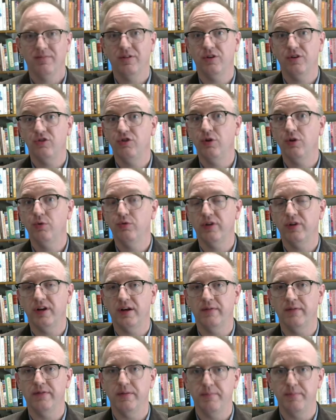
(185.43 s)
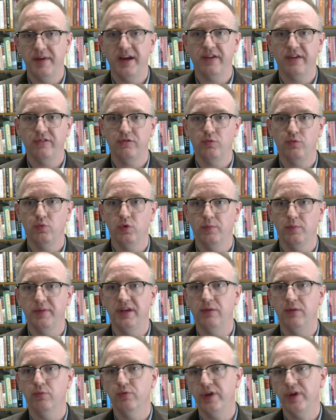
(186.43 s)
The children of the best will
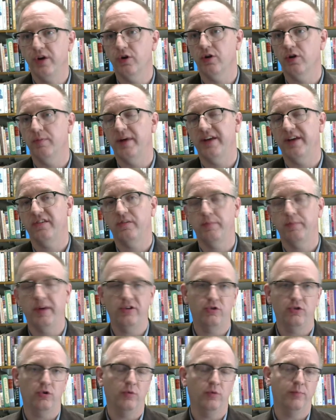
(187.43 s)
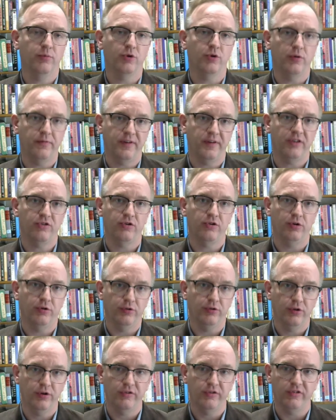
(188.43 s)
be reared by special professional
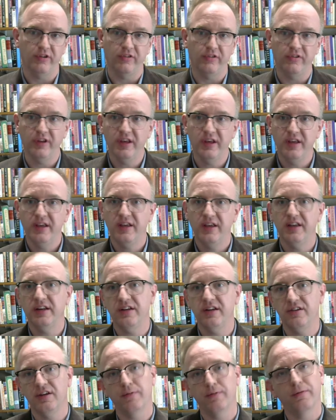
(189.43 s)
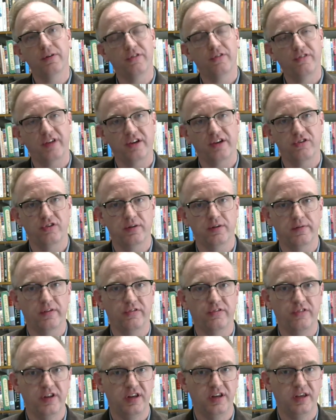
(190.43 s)
nurses in a different section of the
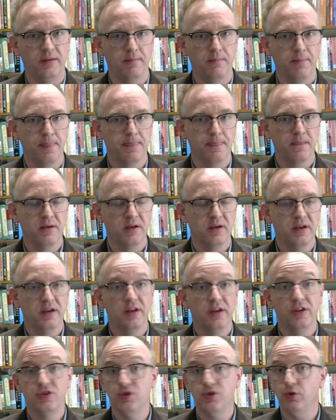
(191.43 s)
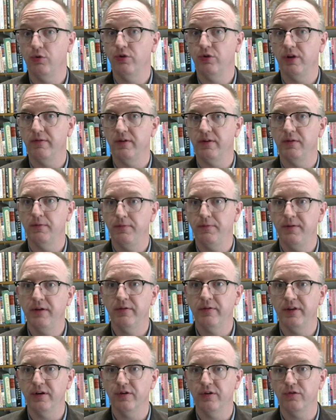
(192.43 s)
city. Children of
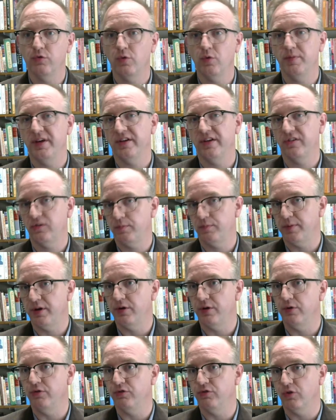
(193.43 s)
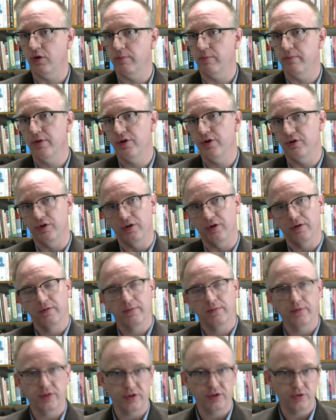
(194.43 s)
inferiors will be exposed or murdered
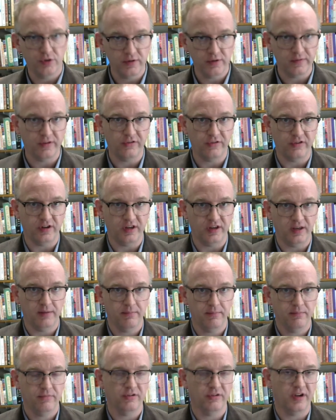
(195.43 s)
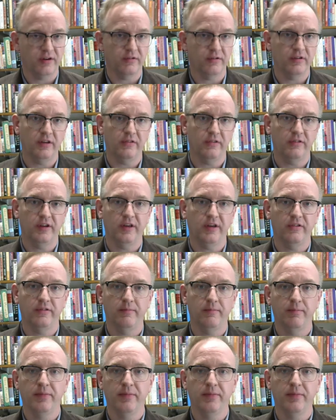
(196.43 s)
for the good of the city, Socrates says.